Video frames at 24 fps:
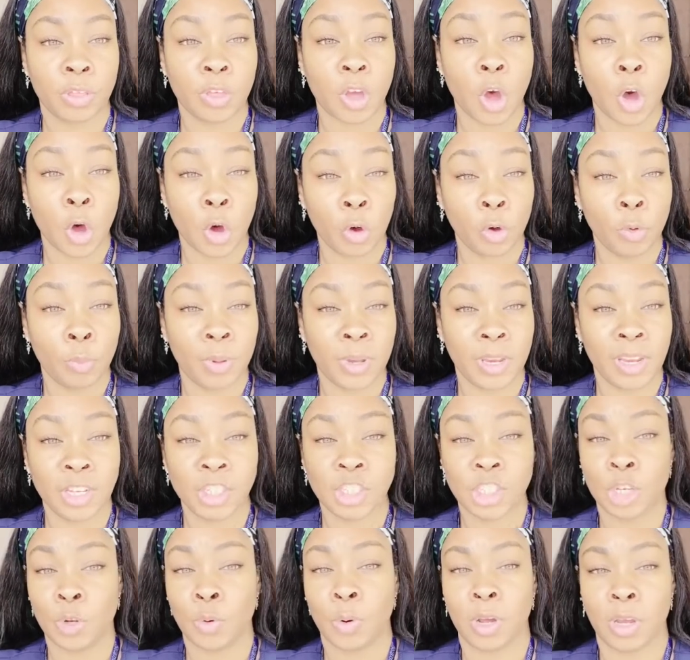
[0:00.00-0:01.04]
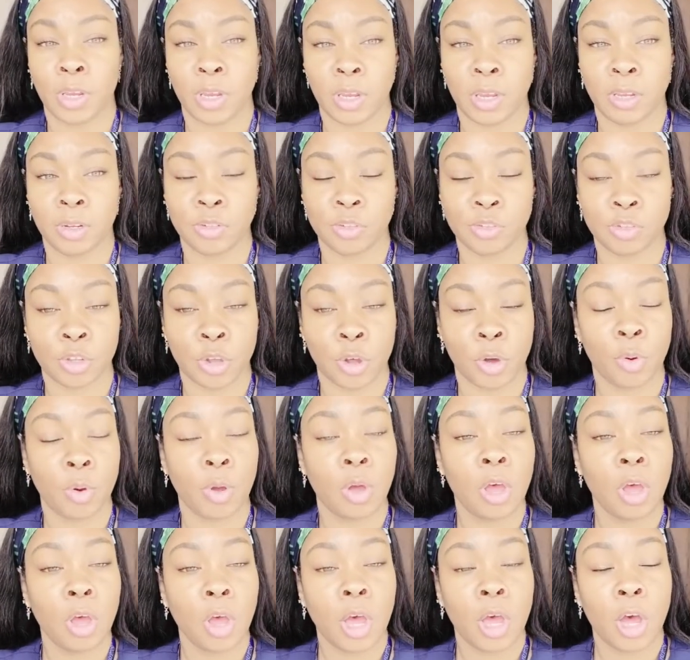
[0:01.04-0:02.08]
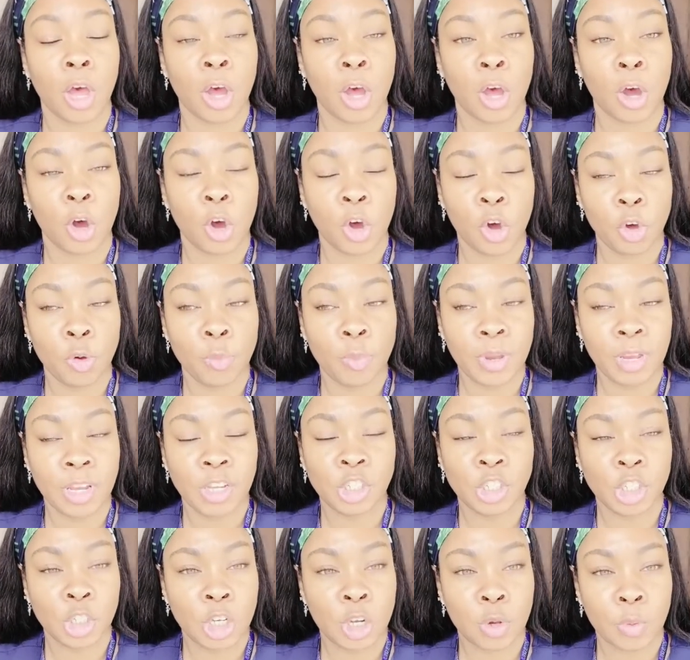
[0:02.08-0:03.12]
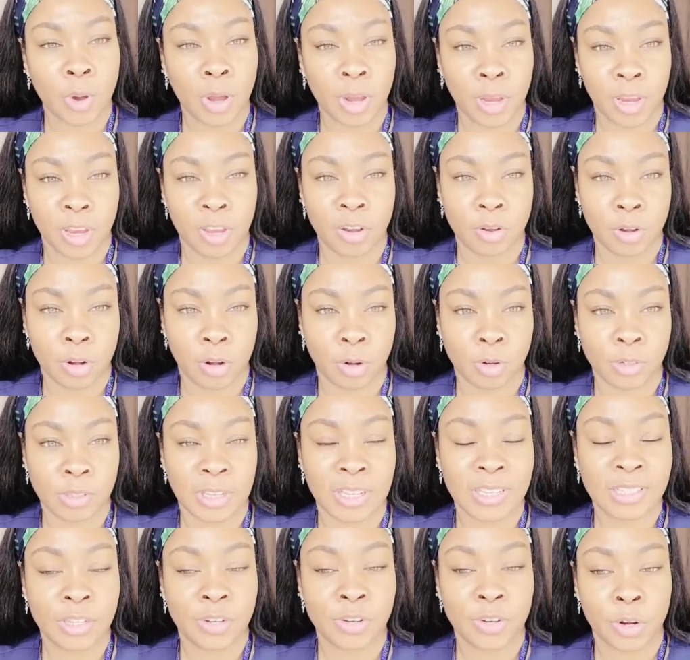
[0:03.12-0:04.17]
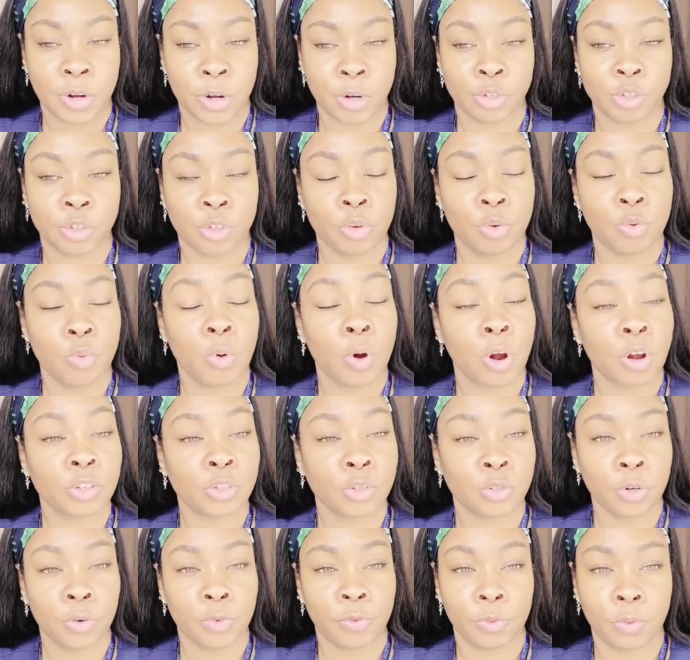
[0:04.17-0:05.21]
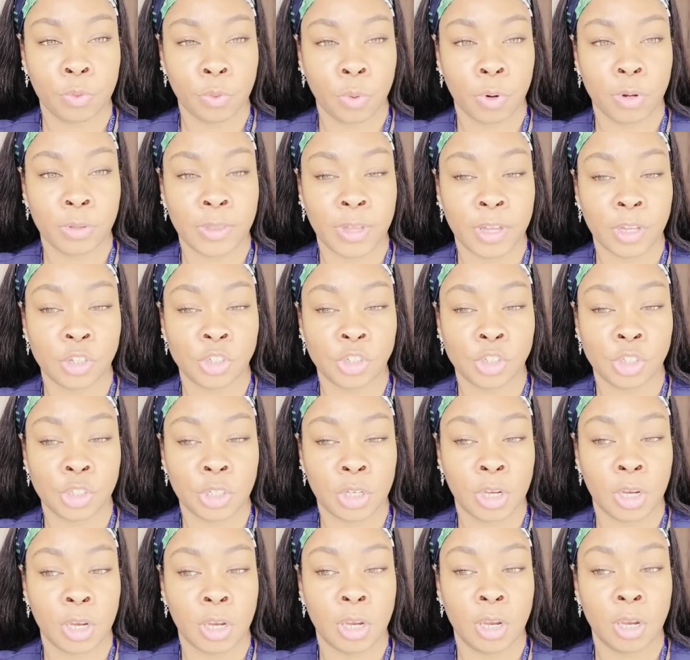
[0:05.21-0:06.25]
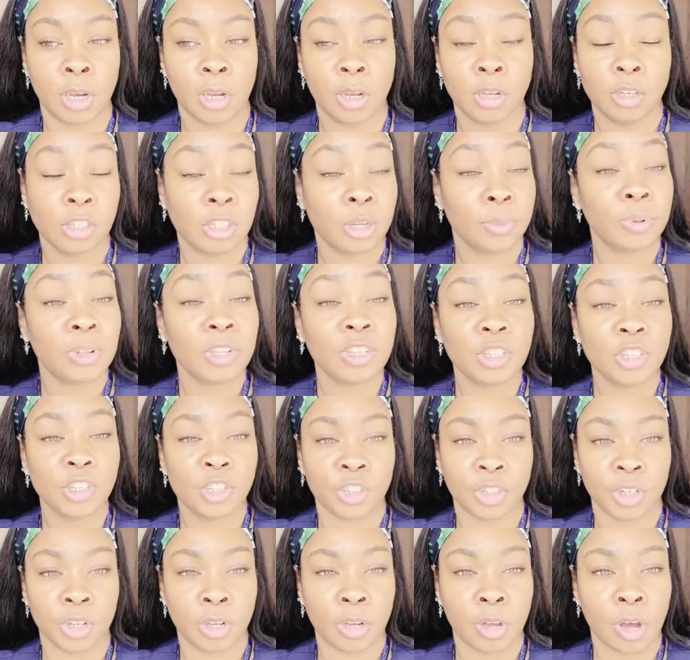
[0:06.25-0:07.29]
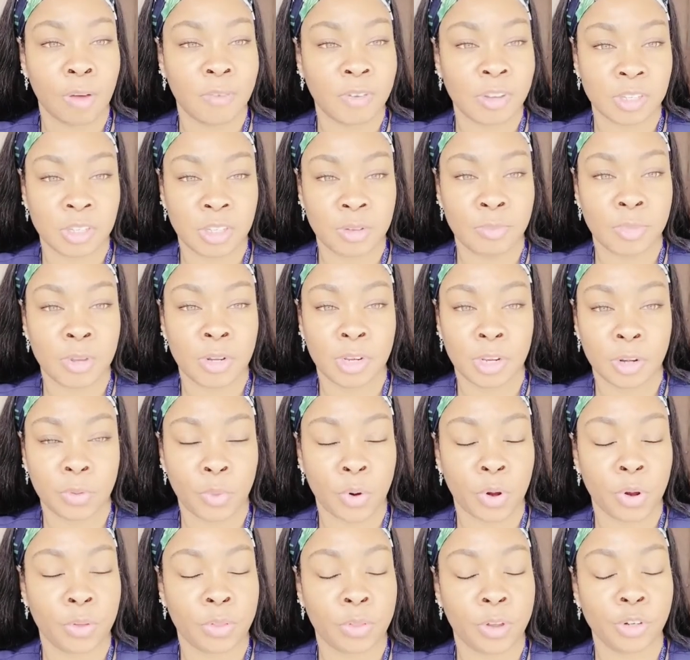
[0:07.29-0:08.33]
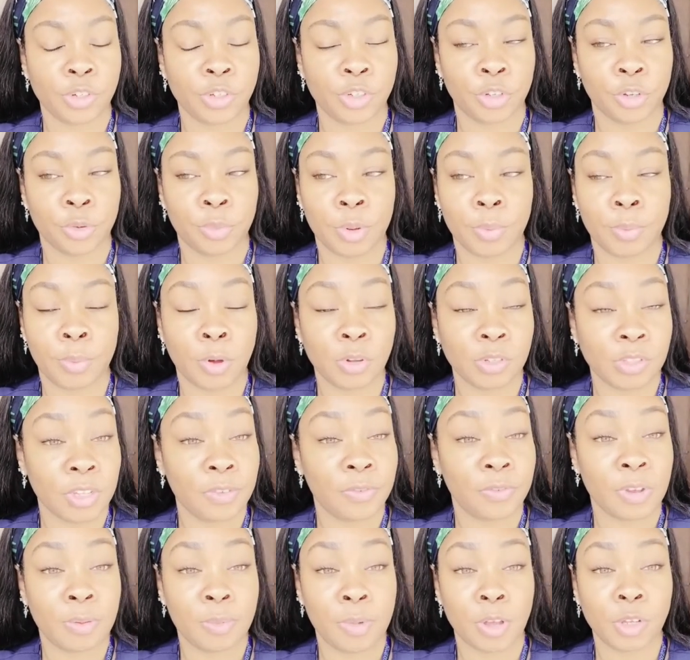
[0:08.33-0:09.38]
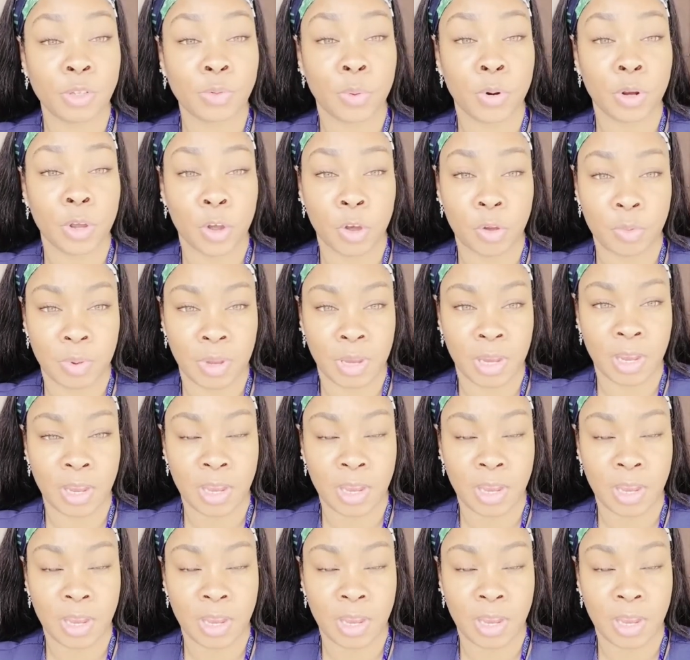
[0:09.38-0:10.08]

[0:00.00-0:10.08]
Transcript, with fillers: O B G Y N. So a O B G Y N nurse is a nurse who works on a floor that she, typically is a she, obviously men can work on there too, but mostly females work O B.